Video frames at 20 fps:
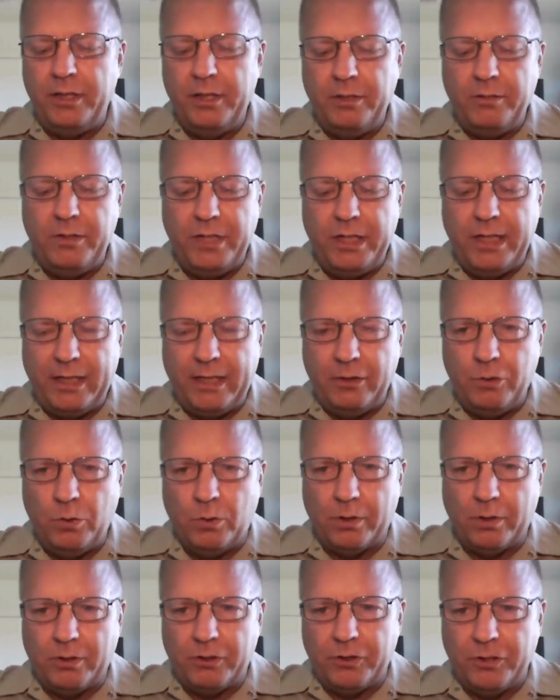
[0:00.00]
uh, DoD
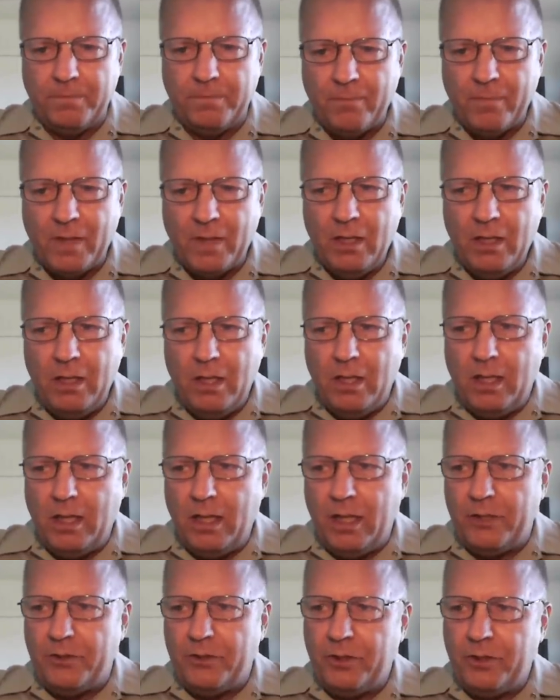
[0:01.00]
headquarters.
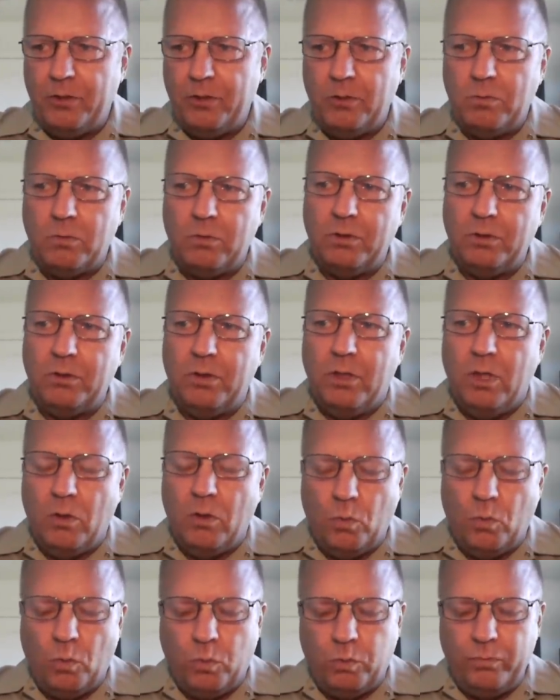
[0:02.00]
Uh, so,
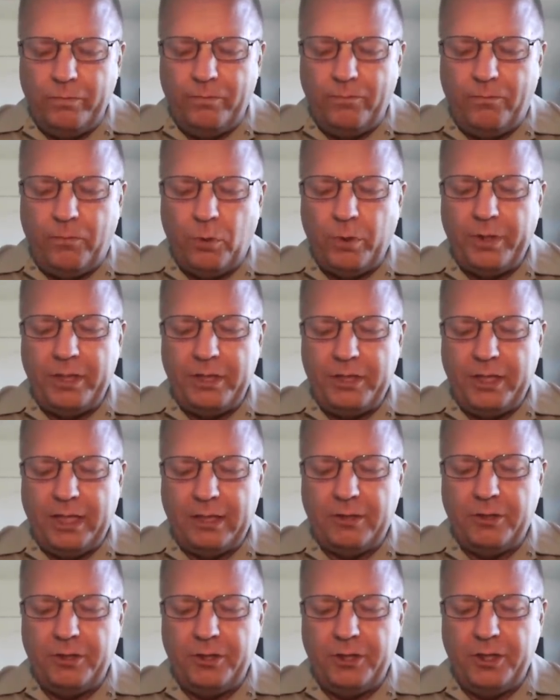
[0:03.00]
for this
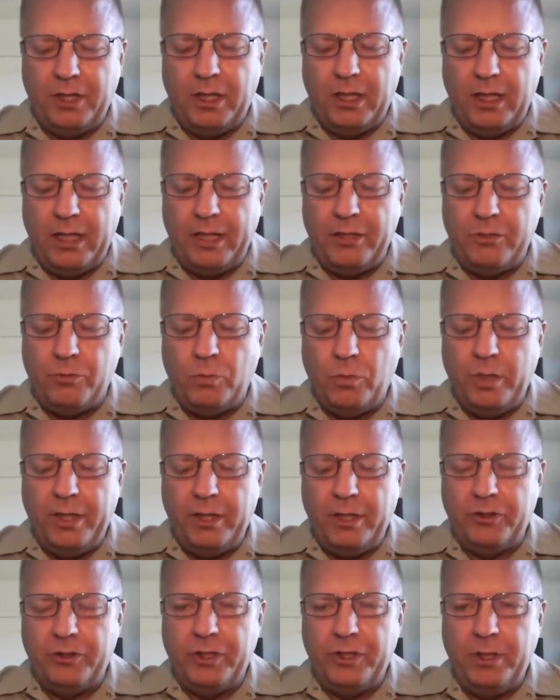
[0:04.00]
exercise,
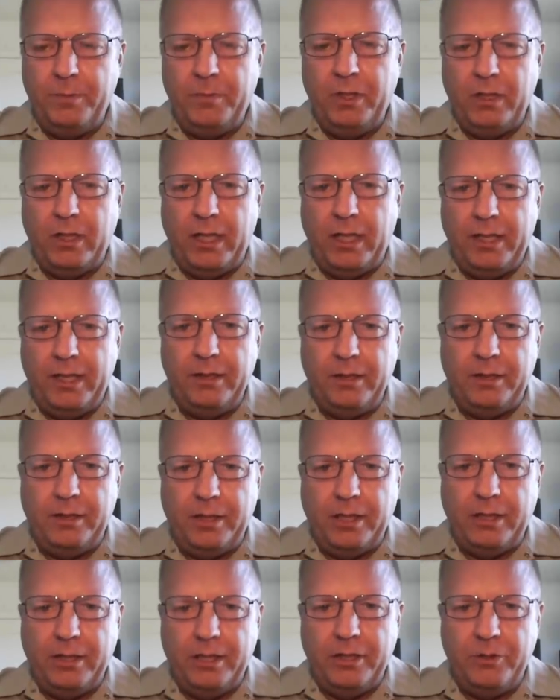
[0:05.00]
we are simulating
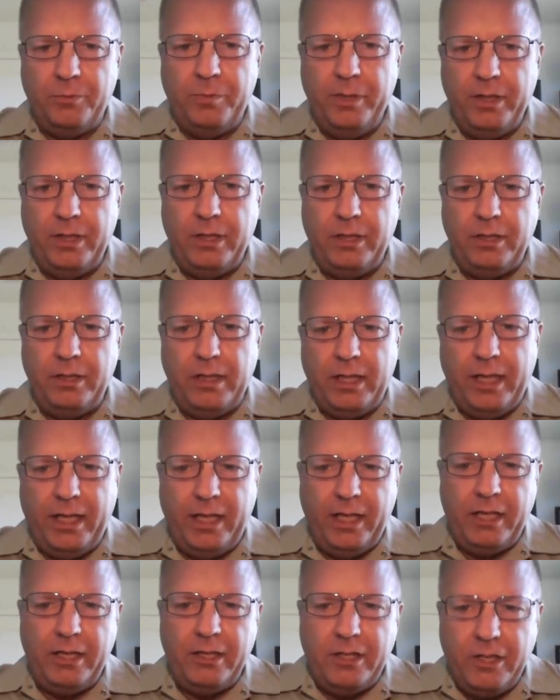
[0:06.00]
that there has been
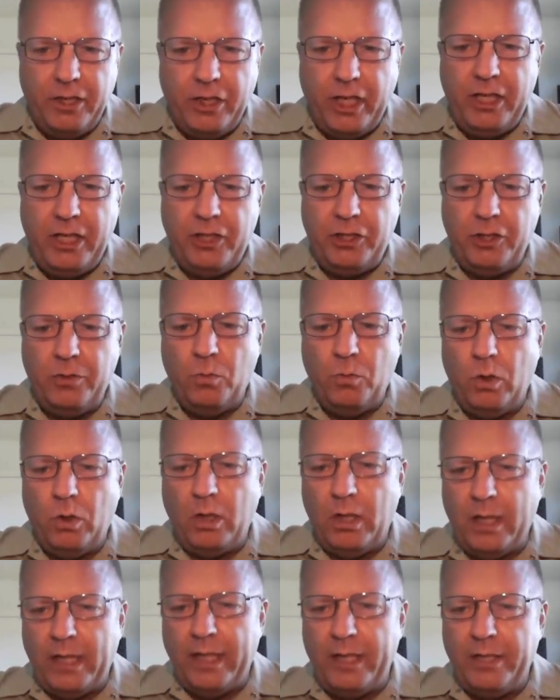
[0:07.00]
a
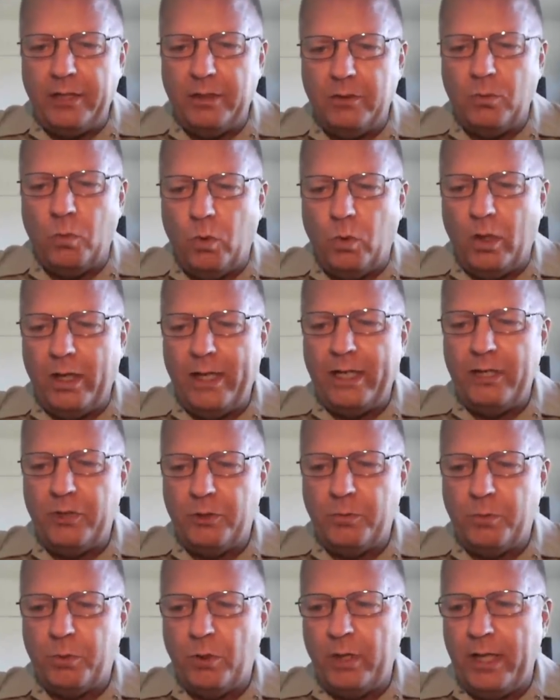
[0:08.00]
nationwide,
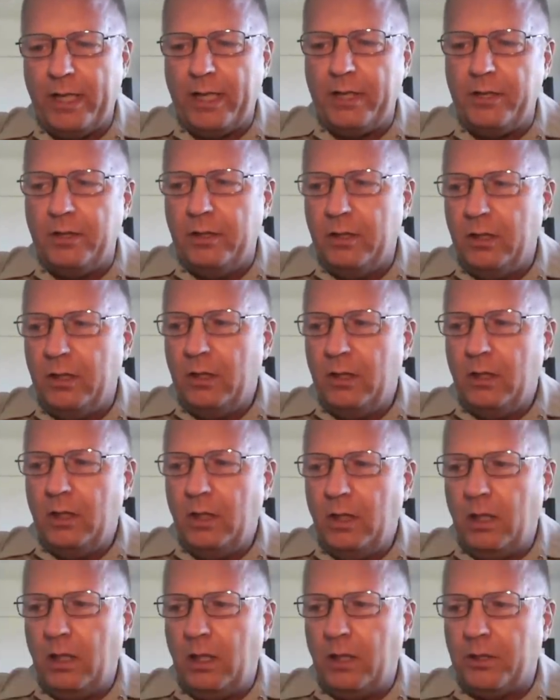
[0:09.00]
widespread
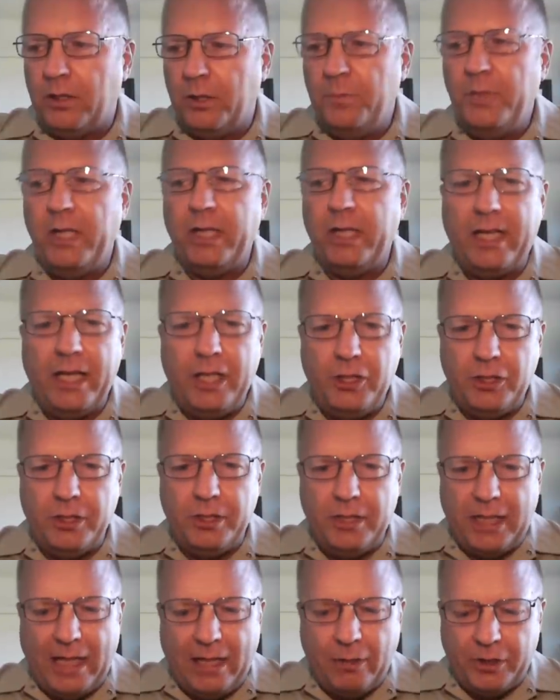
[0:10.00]
uh,
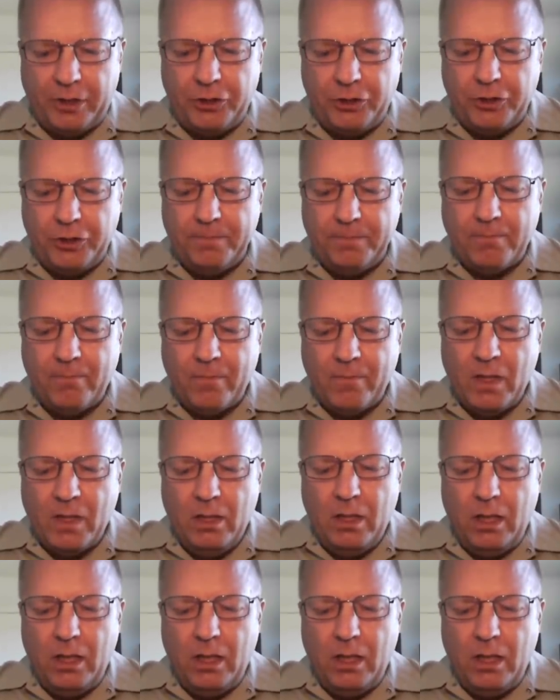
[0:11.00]
communications outage.